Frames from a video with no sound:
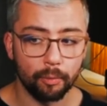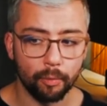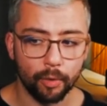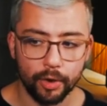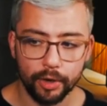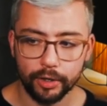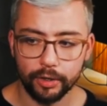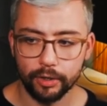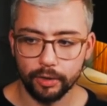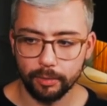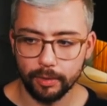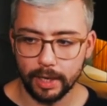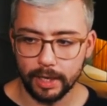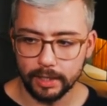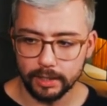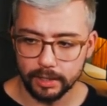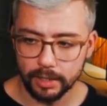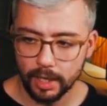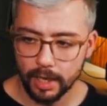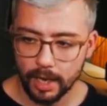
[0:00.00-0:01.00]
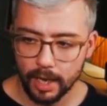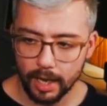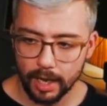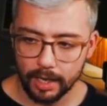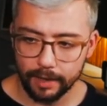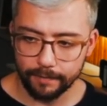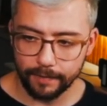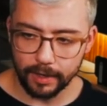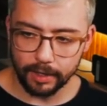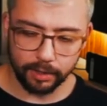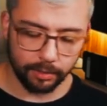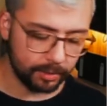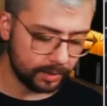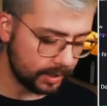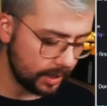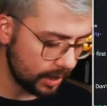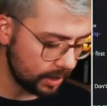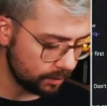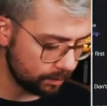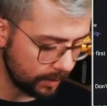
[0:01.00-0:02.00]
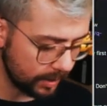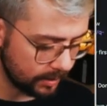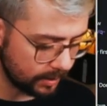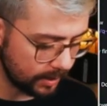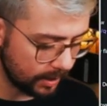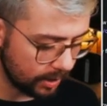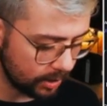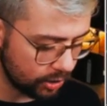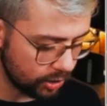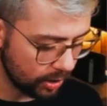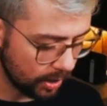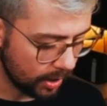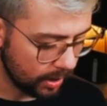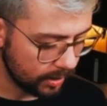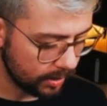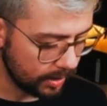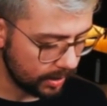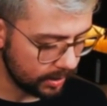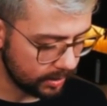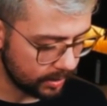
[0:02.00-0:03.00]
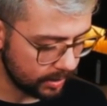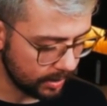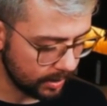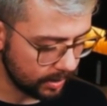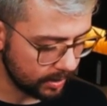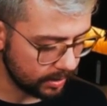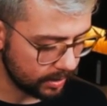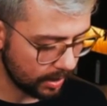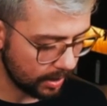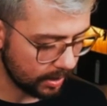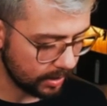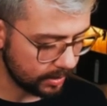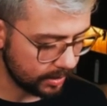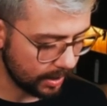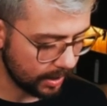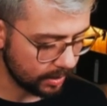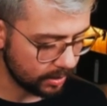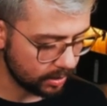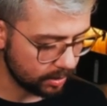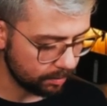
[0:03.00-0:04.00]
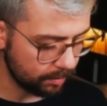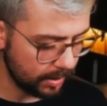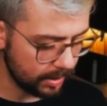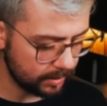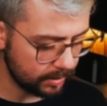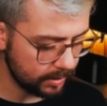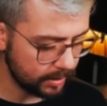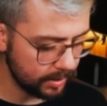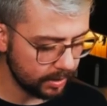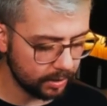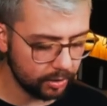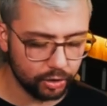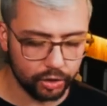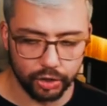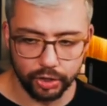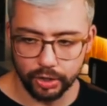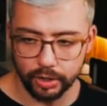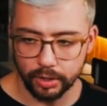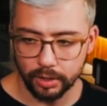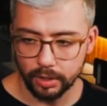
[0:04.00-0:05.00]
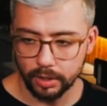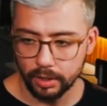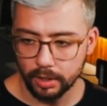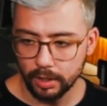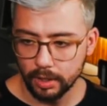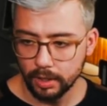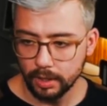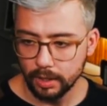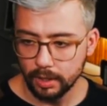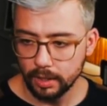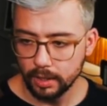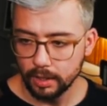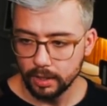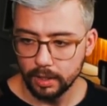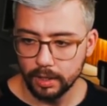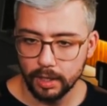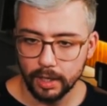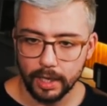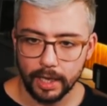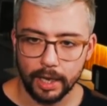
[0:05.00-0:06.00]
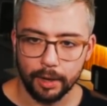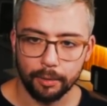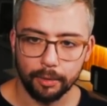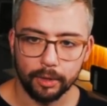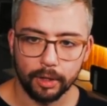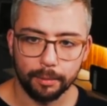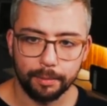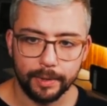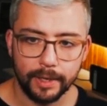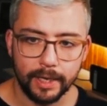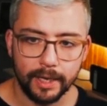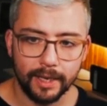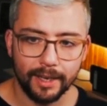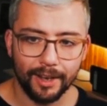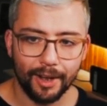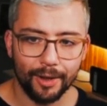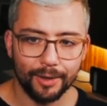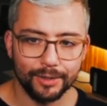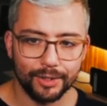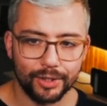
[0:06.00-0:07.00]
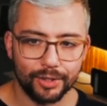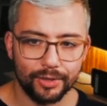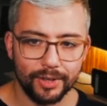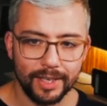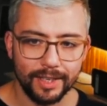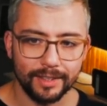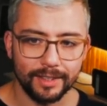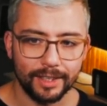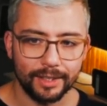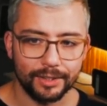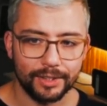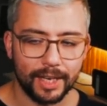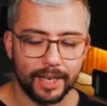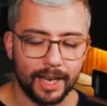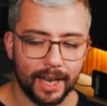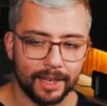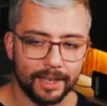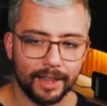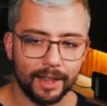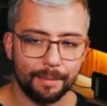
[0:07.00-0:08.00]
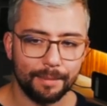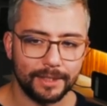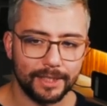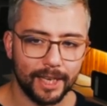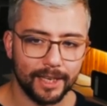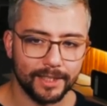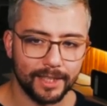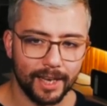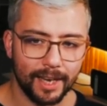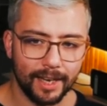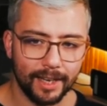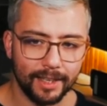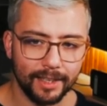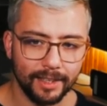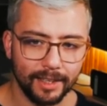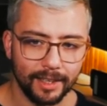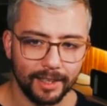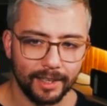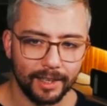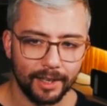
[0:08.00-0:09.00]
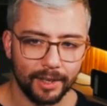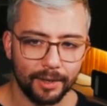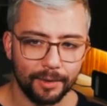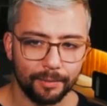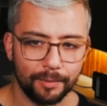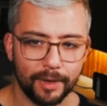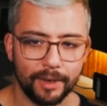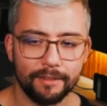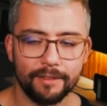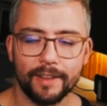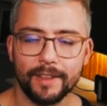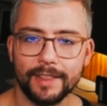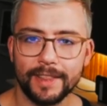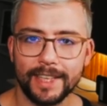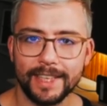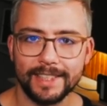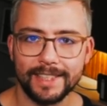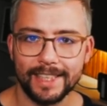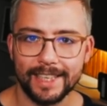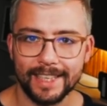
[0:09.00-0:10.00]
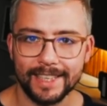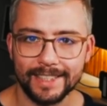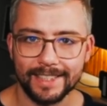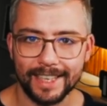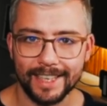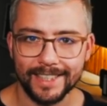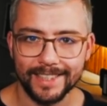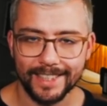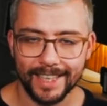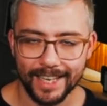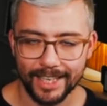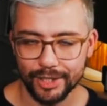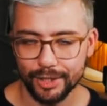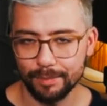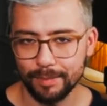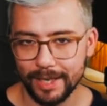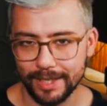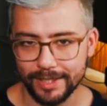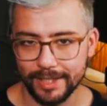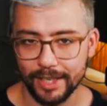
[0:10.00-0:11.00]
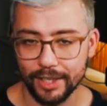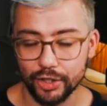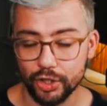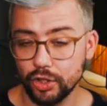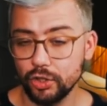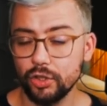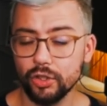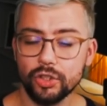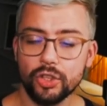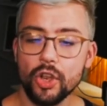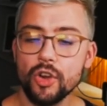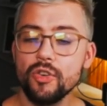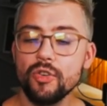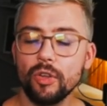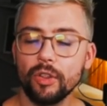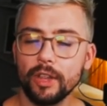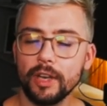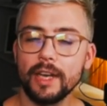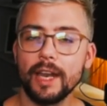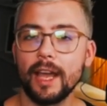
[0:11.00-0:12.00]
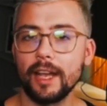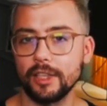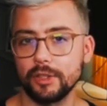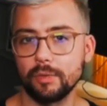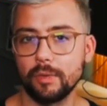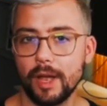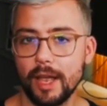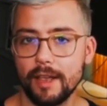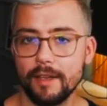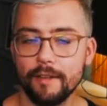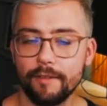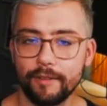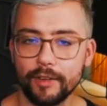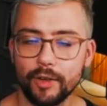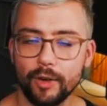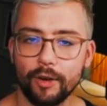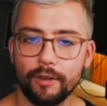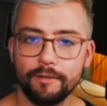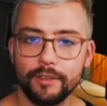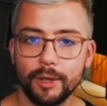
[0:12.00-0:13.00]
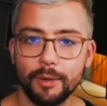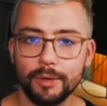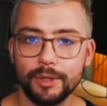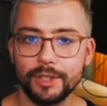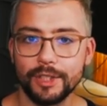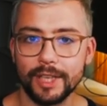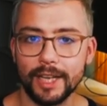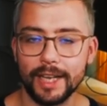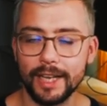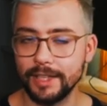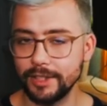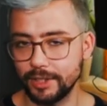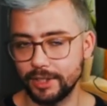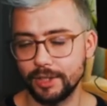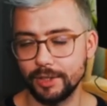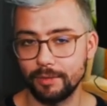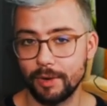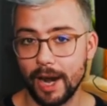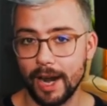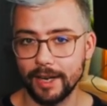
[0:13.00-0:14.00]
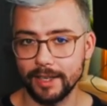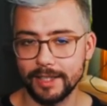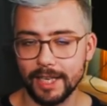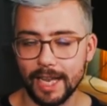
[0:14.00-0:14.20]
work otherwise. And if I do a test message, this is a test message. It will appear on screen. It'll say Andilippi says hi with this is a test message. Just another nice way for your viewers to interact